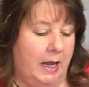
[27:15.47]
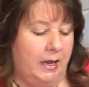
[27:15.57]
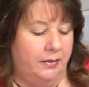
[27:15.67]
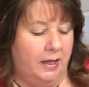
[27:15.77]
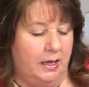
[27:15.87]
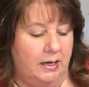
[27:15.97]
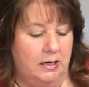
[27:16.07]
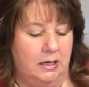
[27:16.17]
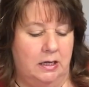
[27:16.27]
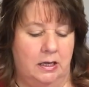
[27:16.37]
And
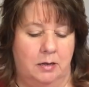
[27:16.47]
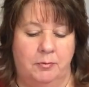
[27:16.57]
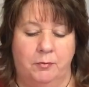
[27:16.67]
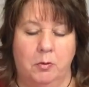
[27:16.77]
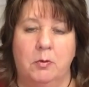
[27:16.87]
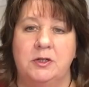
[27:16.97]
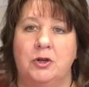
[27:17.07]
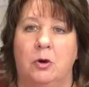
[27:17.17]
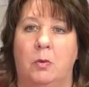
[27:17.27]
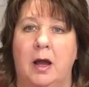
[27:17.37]
then before we went
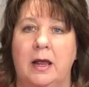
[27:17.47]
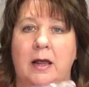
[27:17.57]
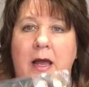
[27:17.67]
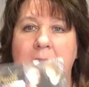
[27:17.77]
to Hawaii, I